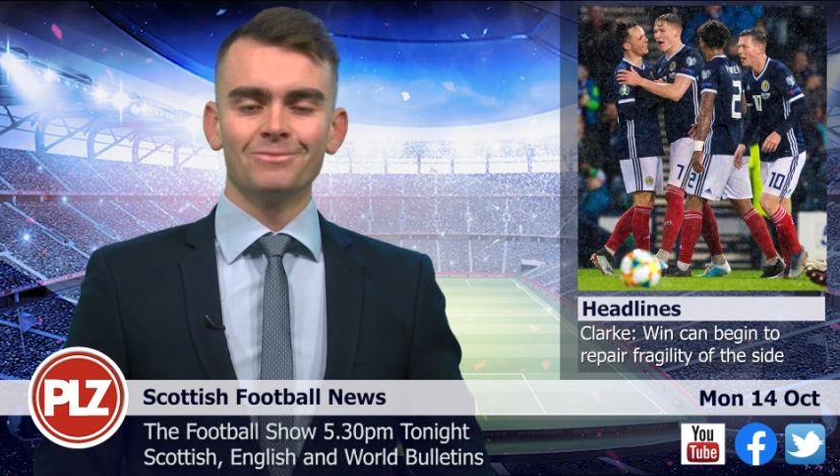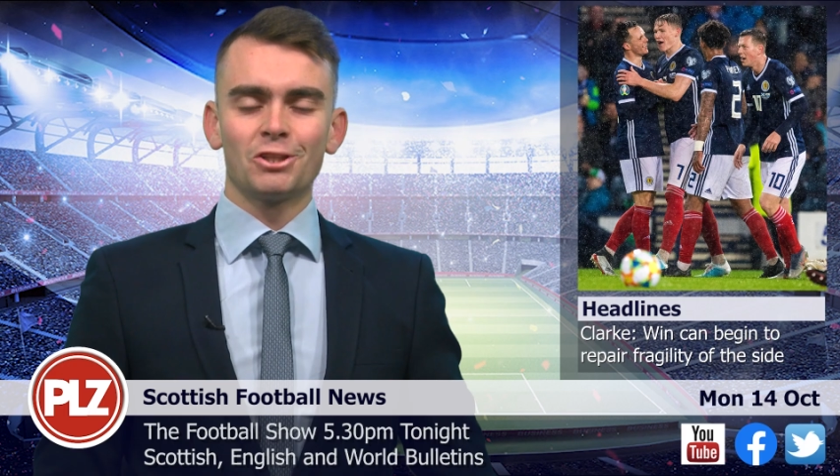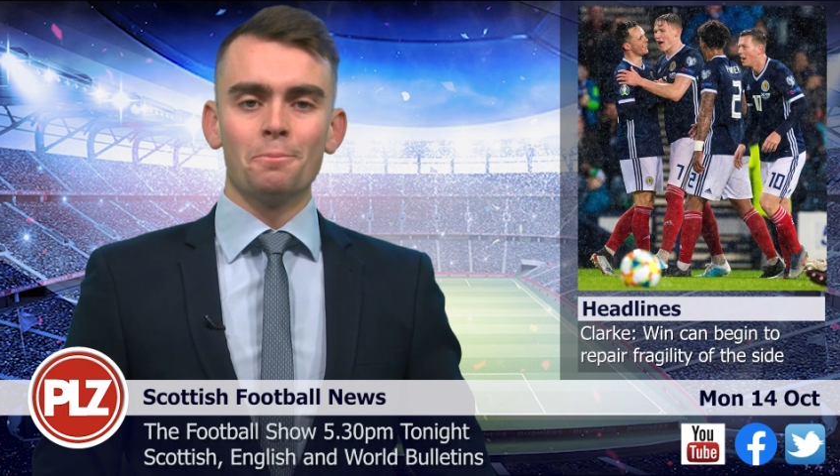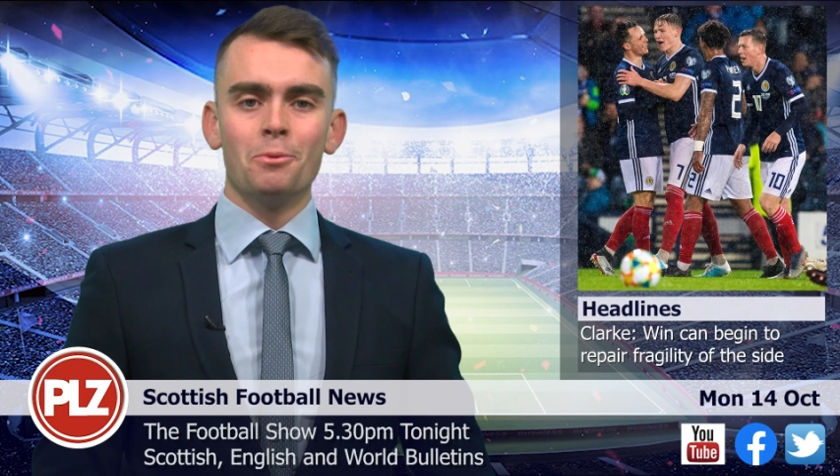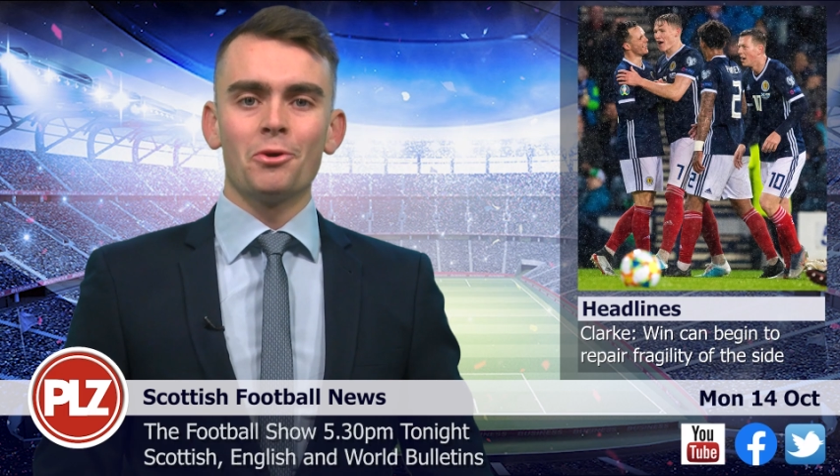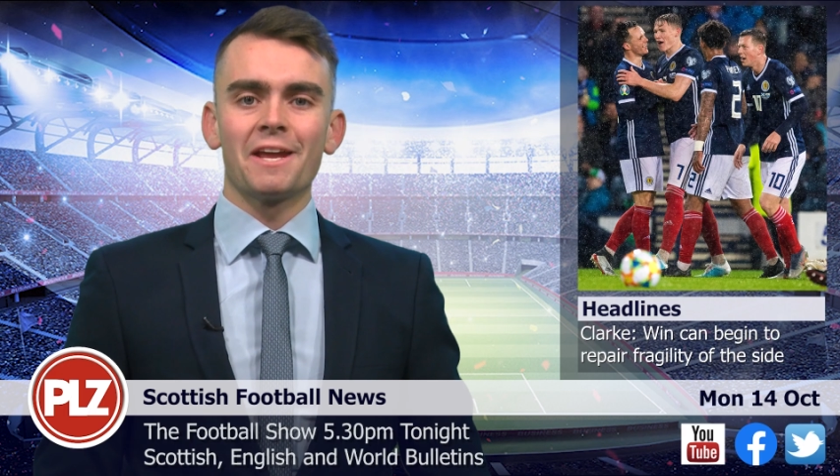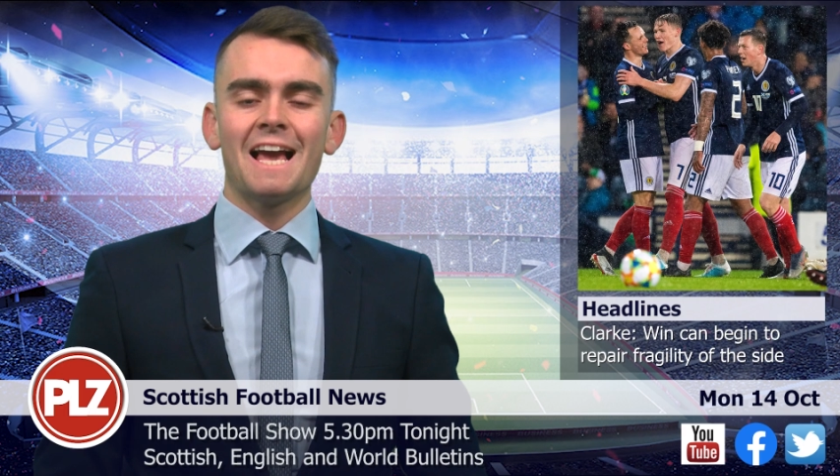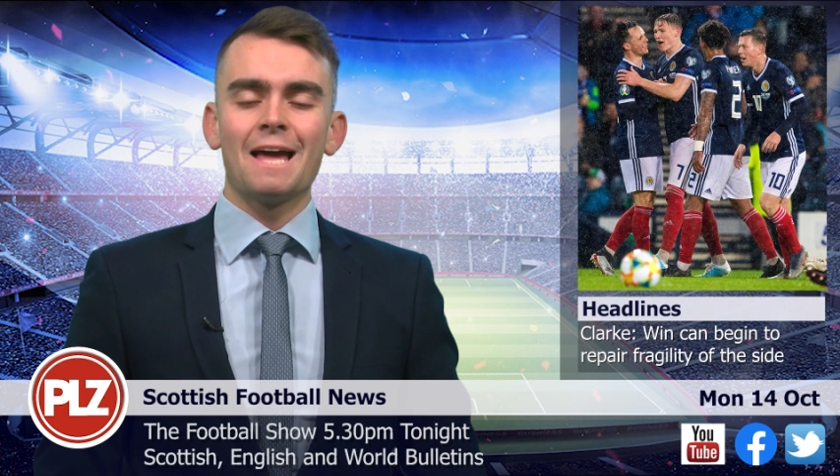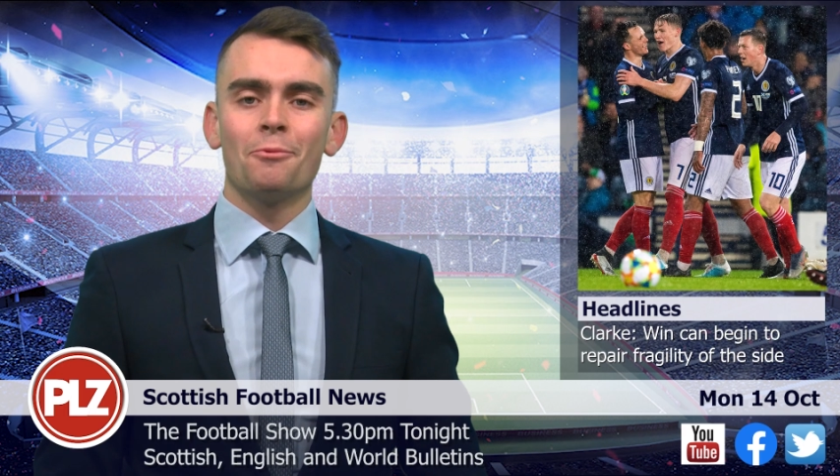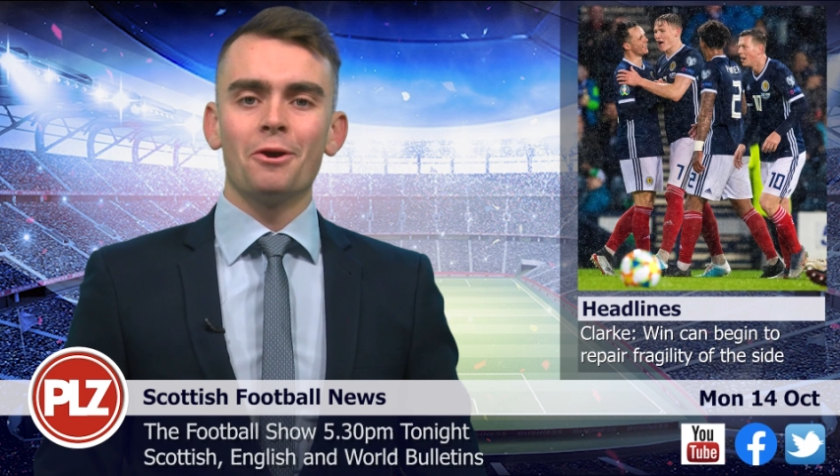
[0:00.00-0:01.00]
Good morning
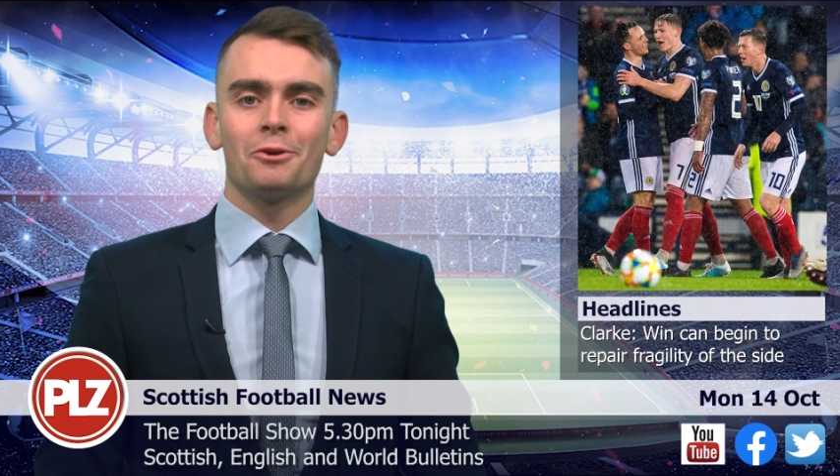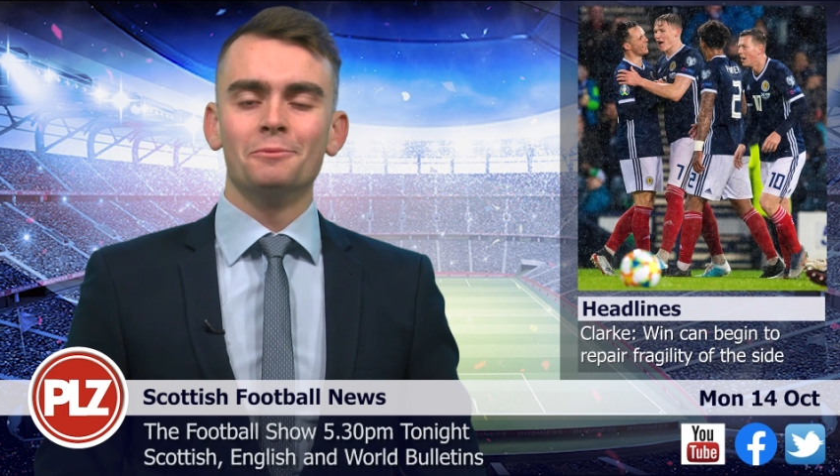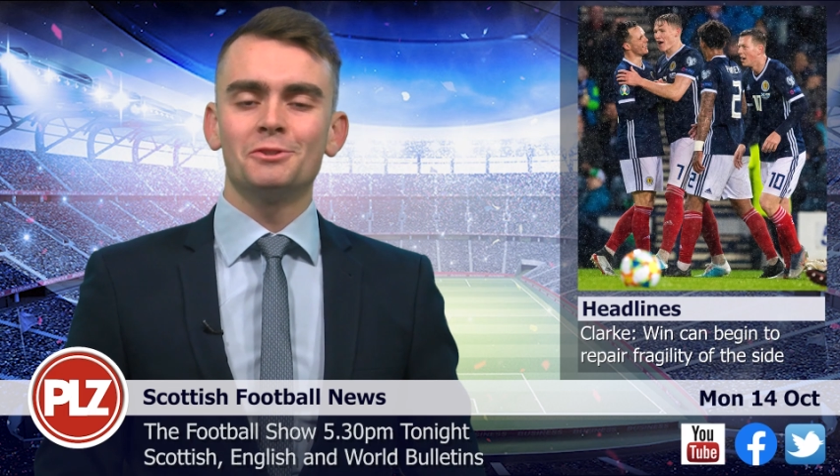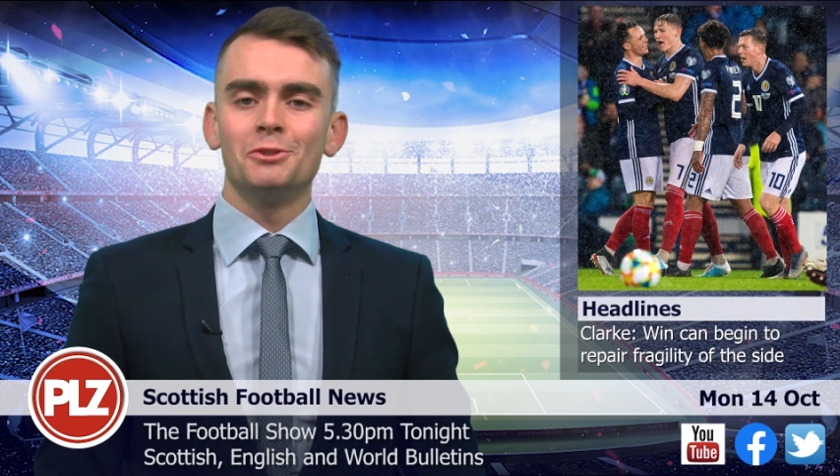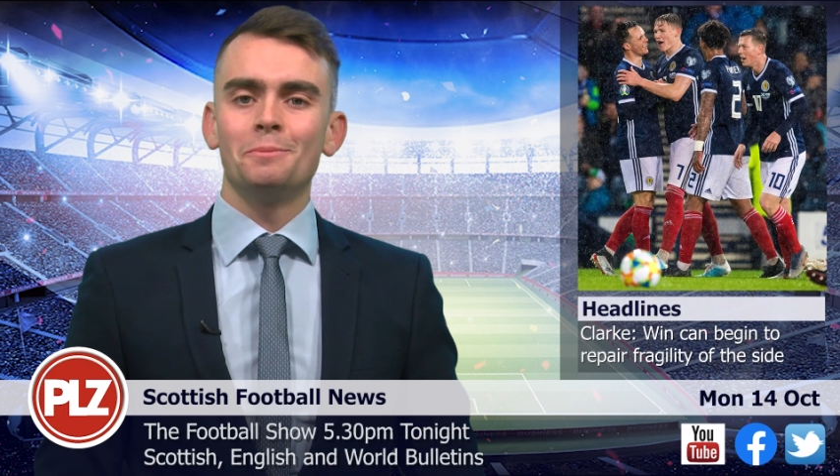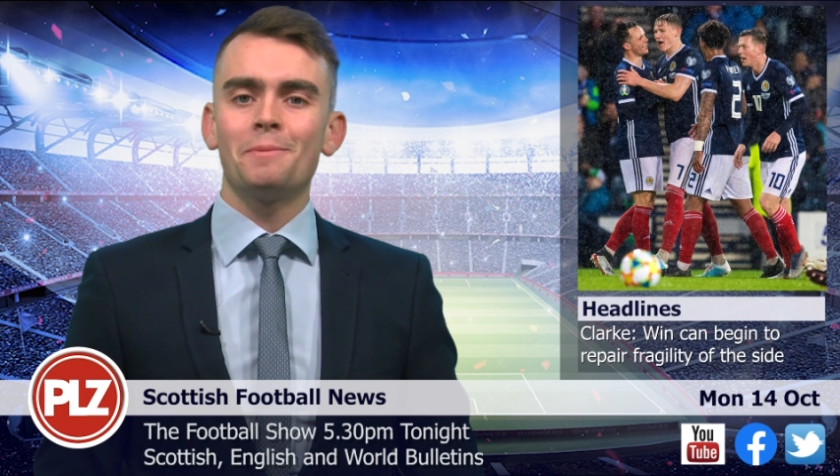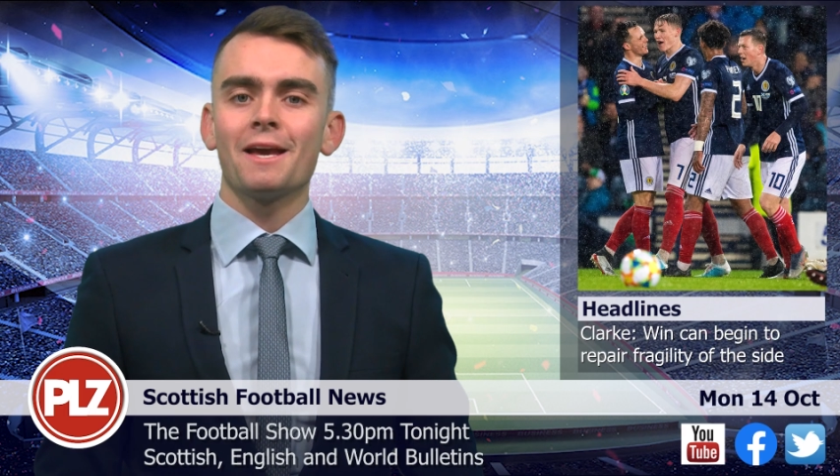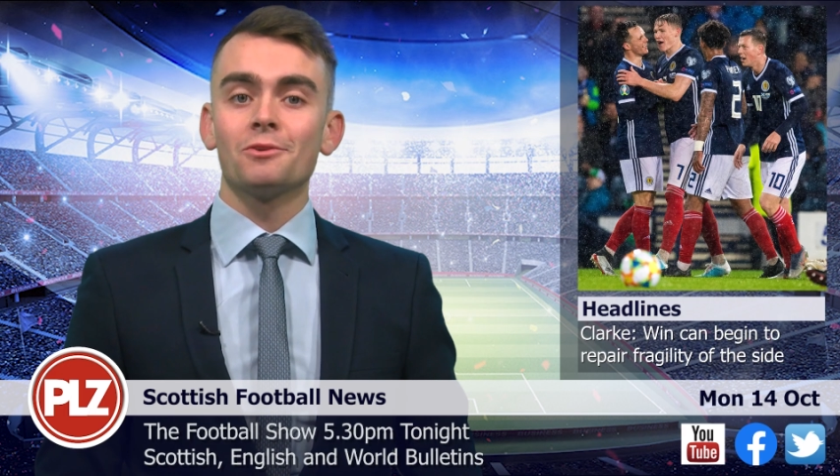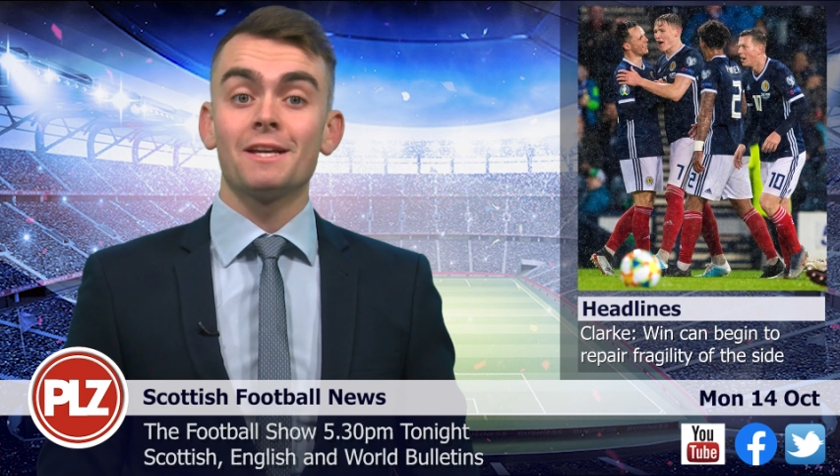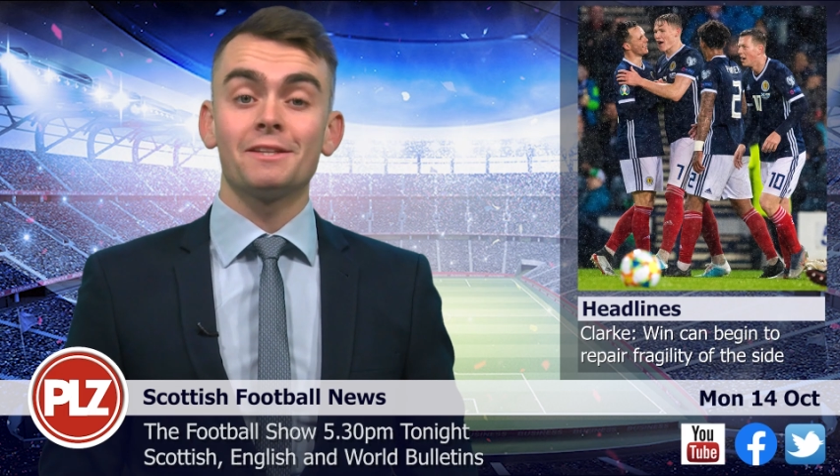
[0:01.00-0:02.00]
and welcome to
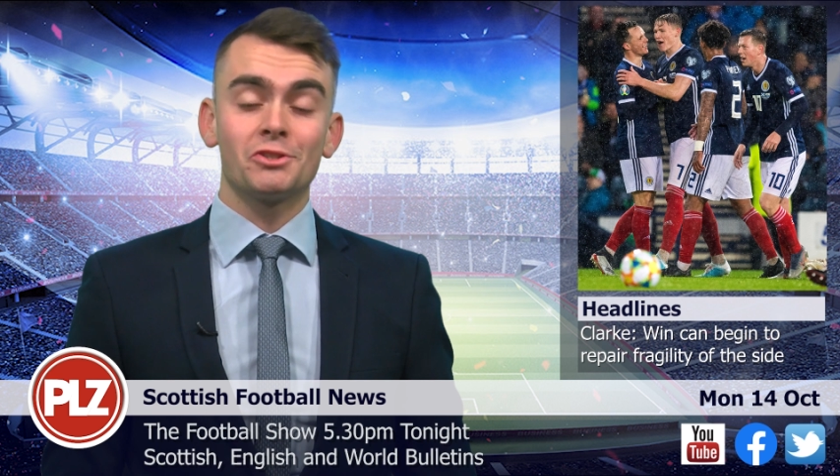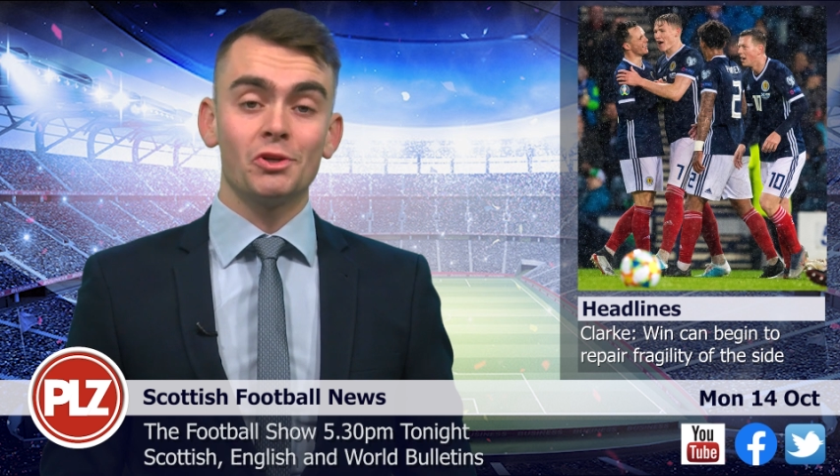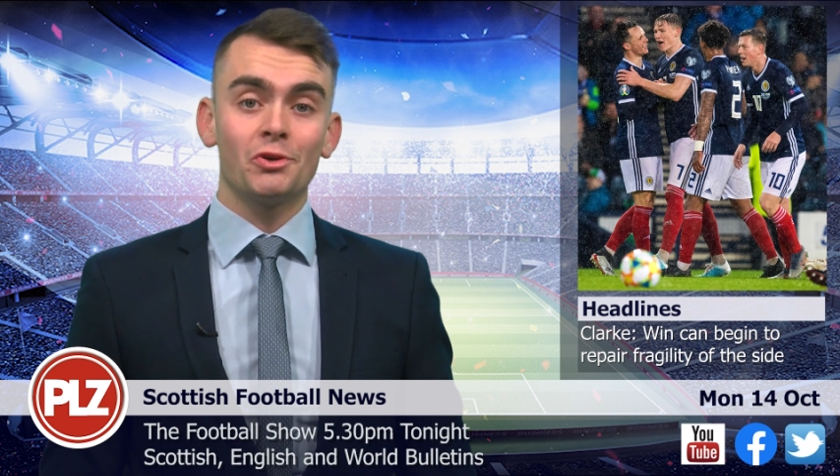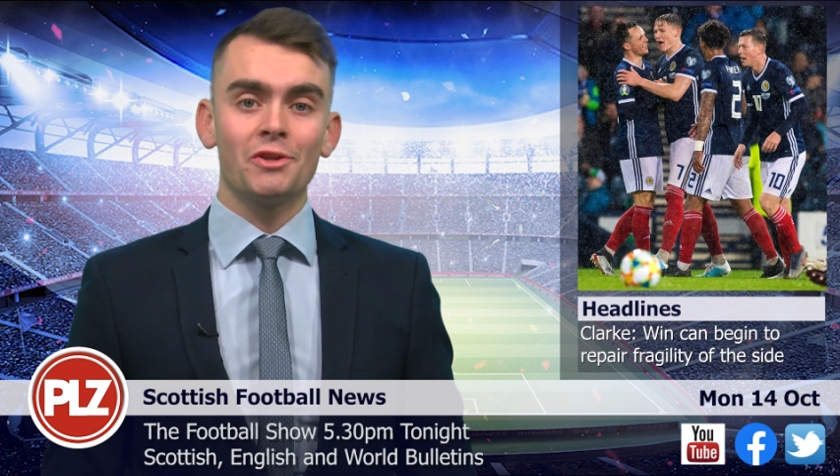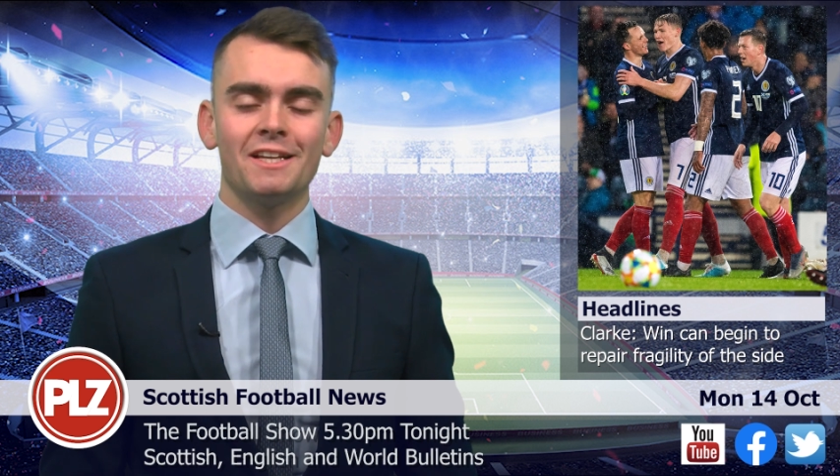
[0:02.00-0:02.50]
PLZ Soccer.